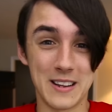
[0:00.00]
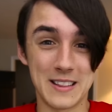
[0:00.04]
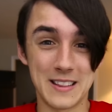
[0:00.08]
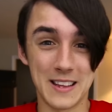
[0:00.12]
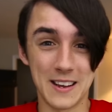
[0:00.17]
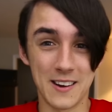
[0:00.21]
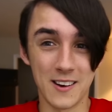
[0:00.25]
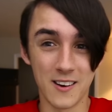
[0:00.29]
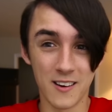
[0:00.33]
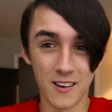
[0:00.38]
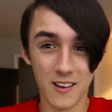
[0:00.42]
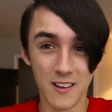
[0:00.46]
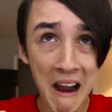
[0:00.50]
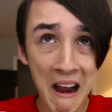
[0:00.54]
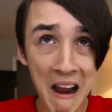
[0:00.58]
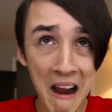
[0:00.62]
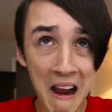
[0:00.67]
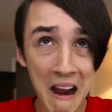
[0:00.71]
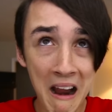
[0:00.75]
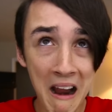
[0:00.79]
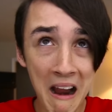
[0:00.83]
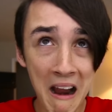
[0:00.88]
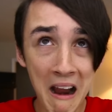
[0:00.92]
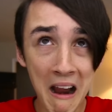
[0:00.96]
right there.
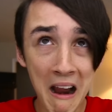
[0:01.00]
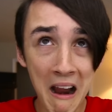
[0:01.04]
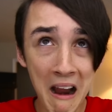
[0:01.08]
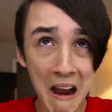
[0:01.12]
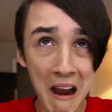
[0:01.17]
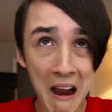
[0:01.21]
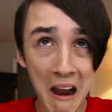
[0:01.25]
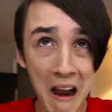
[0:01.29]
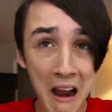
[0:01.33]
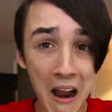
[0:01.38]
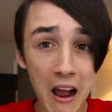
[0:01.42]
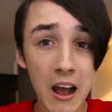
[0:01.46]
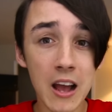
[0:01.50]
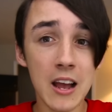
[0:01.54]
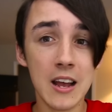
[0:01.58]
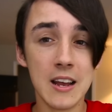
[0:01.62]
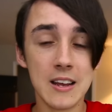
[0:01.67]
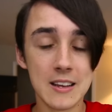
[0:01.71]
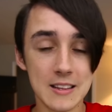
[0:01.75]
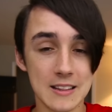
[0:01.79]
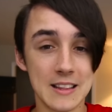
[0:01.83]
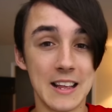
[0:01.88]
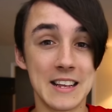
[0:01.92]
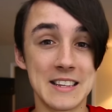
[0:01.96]

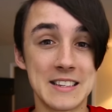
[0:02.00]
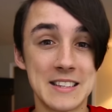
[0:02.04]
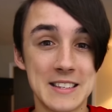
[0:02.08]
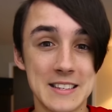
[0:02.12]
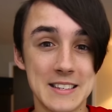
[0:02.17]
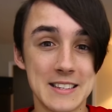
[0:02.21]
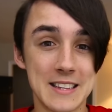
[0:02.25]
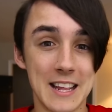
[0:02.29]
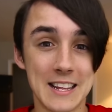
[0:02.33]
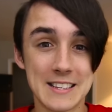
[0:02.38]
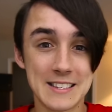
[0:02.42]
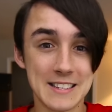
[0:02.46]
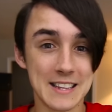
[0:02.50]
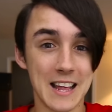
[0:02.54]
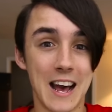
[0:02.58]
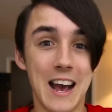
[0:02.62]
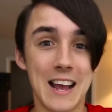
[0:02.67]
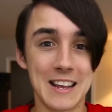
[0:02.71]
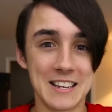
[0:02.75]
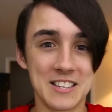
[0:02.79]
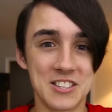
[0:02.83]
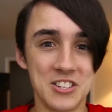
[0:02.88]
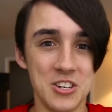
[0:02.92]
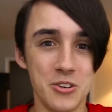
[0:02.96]
That's that's the
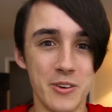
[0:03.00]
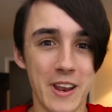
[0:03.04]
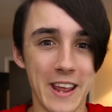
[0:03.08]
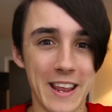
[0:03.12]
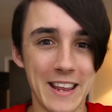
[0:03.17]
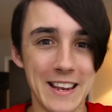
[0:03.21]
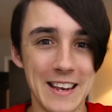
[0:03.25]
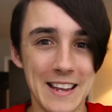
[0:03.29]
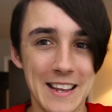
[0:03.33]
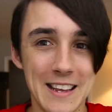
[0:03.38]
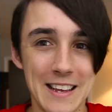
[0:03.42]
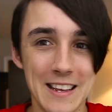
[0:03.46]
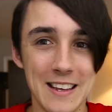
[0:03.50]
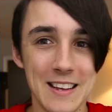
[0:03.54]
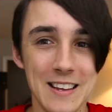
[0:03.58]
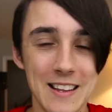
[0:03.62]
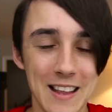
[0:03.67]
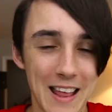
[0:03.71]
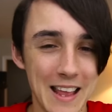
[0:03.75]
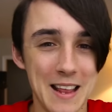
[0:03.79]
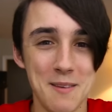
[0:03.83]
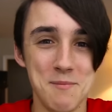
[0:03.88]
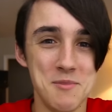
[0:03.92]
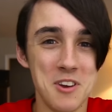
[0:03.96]
highest note I can
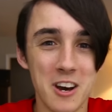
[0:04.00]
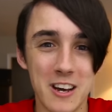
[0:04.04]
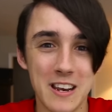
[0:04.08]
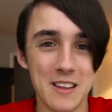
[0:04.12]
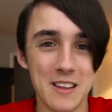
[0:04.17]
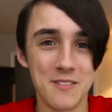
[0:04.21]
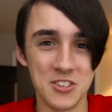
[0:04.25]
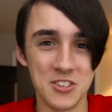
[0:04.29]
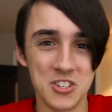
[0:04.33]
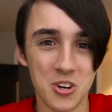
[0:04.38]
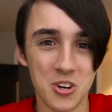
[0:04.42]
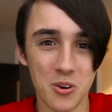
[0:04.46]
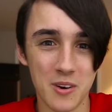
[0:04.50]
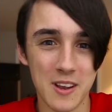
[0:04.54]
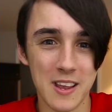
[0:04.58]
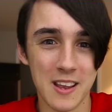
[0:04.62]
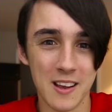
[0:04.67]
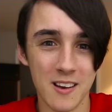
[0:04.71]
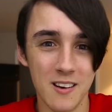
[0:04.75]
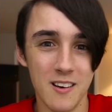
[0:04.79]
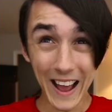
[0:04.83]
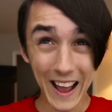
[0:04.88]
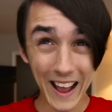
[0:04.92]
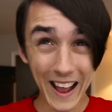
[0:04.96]
hit. Like, I'm not even
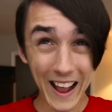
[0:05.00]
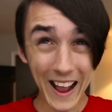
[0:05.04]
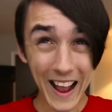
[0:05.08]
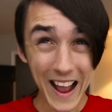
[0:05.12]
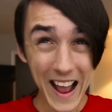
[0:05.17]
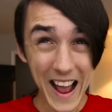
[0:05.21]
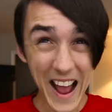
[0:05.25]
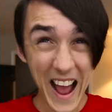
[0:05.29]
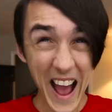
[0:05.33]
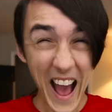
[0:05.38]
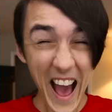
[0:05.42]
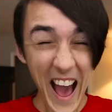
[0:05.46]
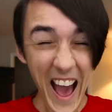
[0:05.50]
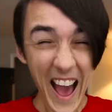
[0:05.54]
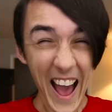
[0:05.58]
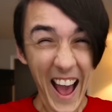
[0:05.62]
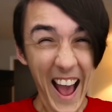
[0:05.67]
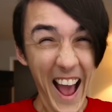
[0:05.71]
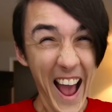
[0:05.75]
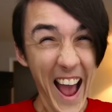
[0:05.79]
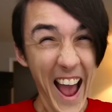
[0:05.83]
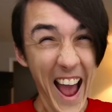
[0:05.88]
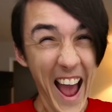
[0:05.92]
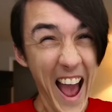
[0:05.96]
joking.
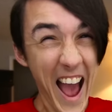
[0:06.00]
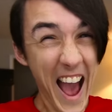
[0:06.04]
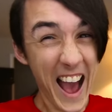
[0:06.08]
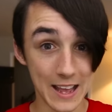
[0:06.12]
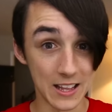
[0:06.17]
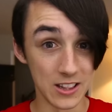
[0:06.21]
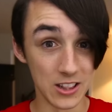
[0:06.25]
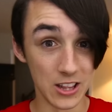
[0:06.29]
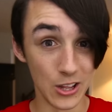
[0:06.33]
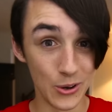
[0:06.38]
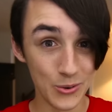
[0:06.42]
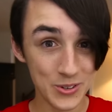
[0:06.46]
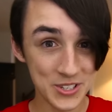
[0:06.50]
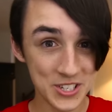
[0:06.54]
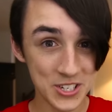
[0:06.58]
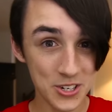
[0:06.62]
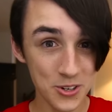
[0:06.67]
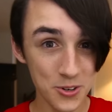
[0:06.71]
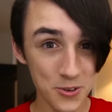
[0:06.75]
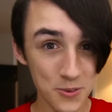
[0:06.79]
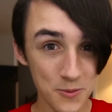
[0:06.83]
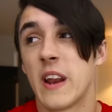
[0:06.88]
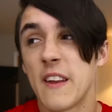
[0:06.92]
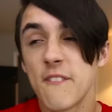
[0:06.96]
And lowest
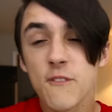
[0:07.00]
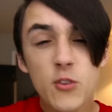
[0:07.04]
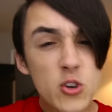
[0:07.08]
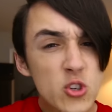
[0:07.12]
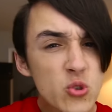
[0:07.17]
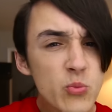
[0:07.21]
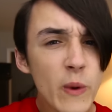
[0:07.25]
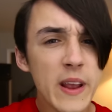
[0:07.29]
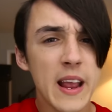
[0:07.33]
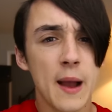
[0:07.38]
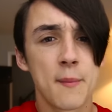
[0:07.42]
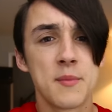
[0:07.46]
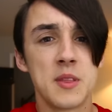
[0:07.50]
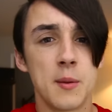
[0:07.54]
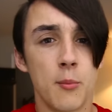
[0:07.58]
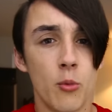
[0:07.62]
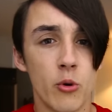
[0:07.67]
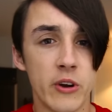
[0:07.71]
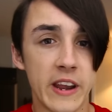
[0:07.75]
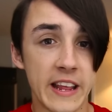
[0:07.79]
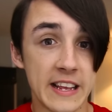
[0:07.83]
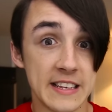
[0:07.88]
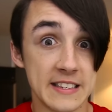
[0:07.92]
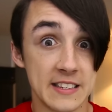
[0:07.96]
note, when I first wake up in the
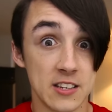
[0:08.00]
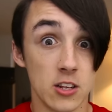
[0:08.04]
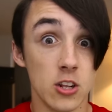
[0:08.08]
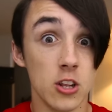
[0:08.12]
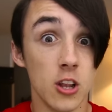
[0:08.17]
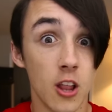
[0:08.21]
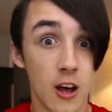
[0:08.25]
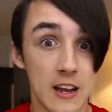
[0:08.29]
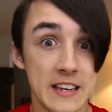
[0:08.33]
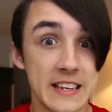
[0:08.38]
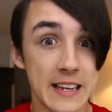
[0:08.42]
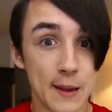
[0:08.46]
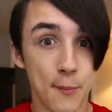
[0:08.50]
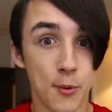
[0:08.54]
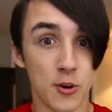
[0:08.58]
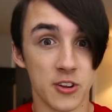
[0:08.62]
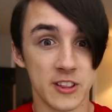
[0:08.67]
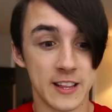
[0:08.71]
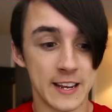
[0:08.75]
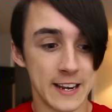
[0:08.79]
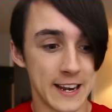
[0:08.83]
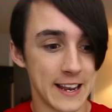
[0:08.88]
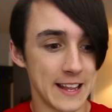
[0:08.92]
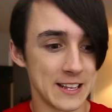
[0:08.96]
morning, it's a lot deeper
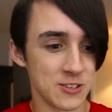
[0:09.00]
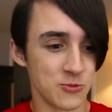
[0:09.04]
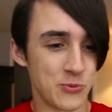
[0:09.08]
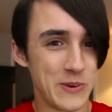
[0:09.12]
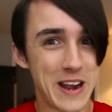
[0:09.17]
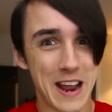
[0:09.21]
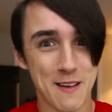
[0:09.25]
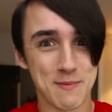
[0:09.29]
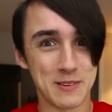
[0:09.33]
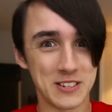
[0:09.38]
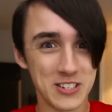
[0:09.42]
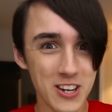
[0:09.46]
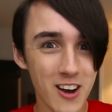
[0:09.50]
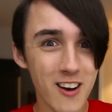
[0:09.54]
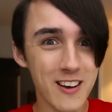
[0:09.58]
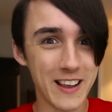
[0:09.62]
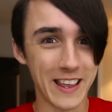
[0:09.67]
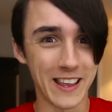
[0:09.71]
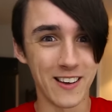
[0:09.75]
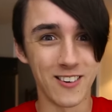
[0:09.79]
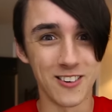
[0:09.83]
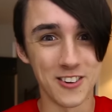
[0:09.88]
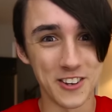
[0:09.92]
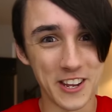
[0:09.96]
than it is when I've been
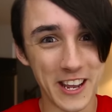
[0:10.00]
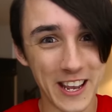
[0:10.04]
talking all